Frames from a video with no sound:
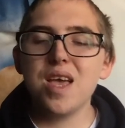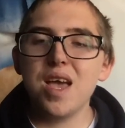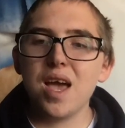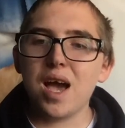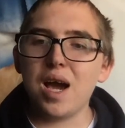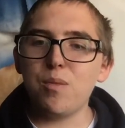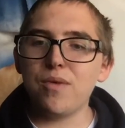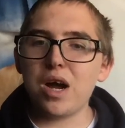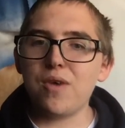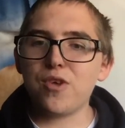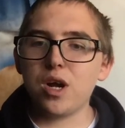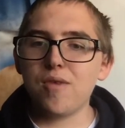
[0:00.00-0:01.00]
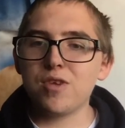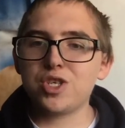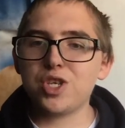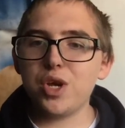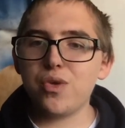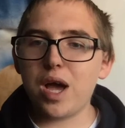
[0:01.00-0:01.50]
And without further
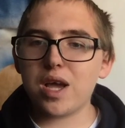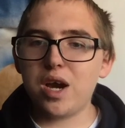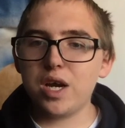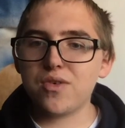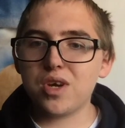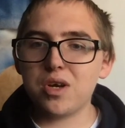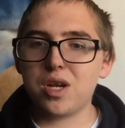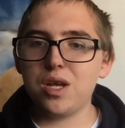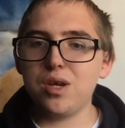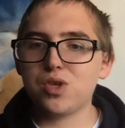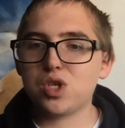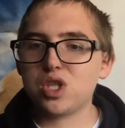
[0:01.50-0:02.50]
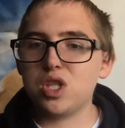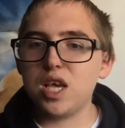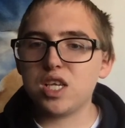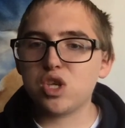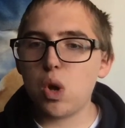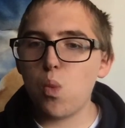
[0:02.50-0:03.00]
ado, that kind of concludes
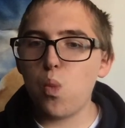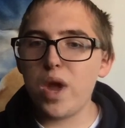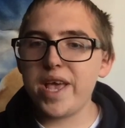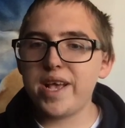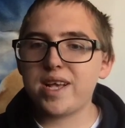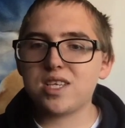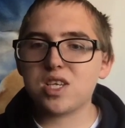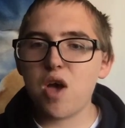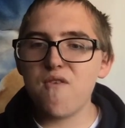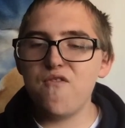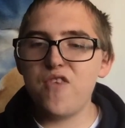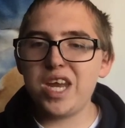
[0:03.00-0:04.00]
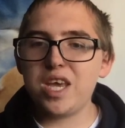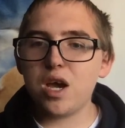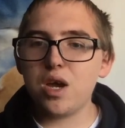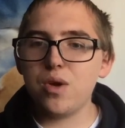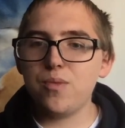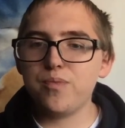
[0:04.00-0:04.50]
this week's
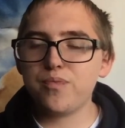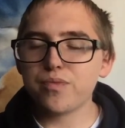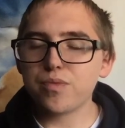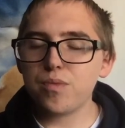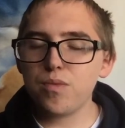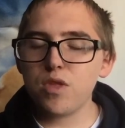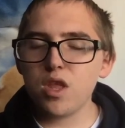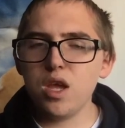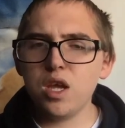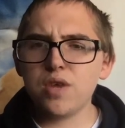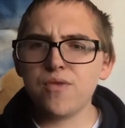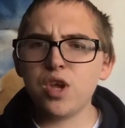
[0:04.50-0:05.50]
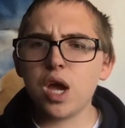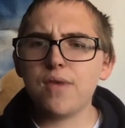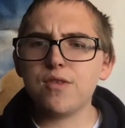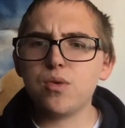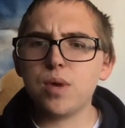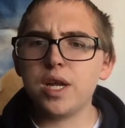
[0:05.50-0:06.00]
video. And if you
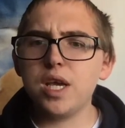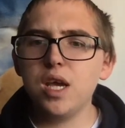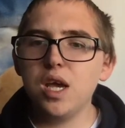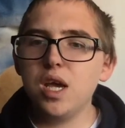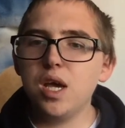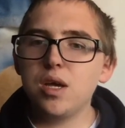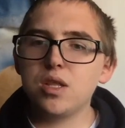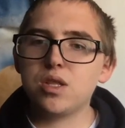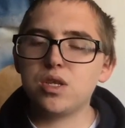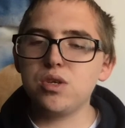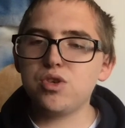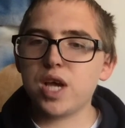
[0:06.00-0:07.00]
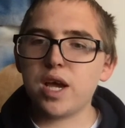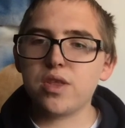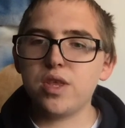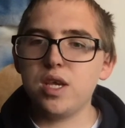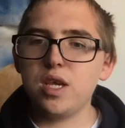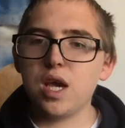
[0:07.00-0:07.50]
haven't already, do check
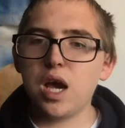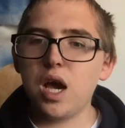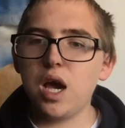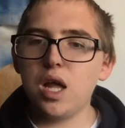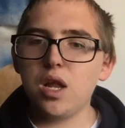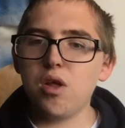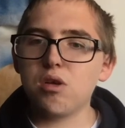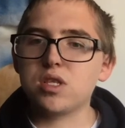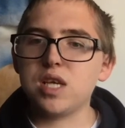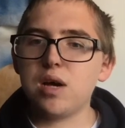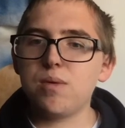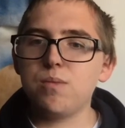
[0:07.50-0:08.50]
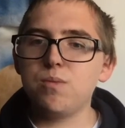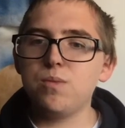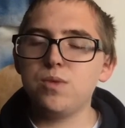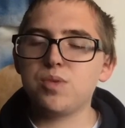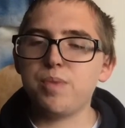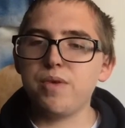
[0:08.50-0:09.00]
the
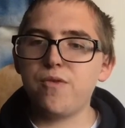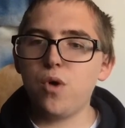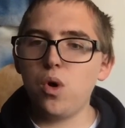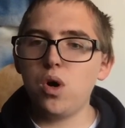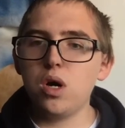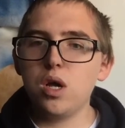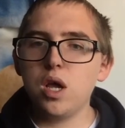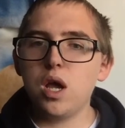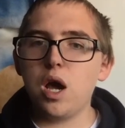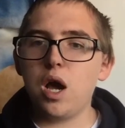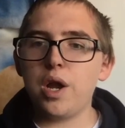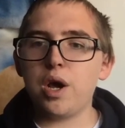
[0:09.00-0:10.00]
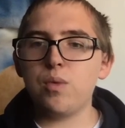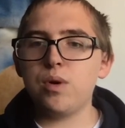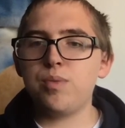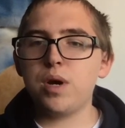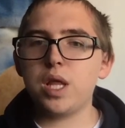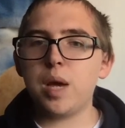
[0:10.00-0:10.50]
lockdowns before, and I will
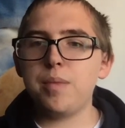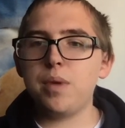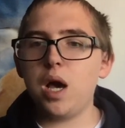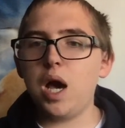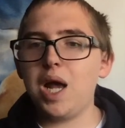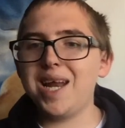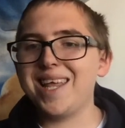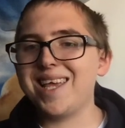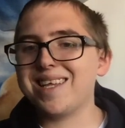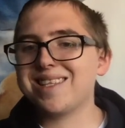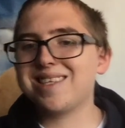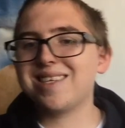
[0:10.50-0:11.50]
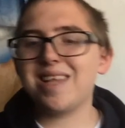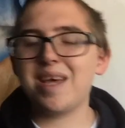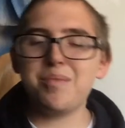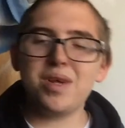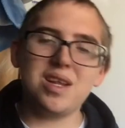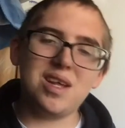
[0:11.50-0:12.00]
put them a link to
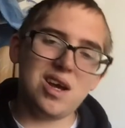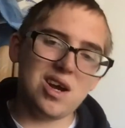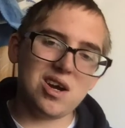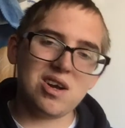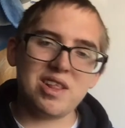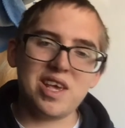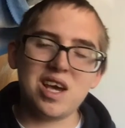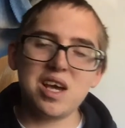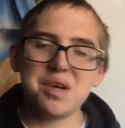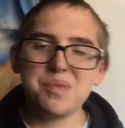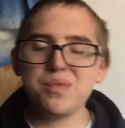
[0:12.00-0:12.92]
them earlier.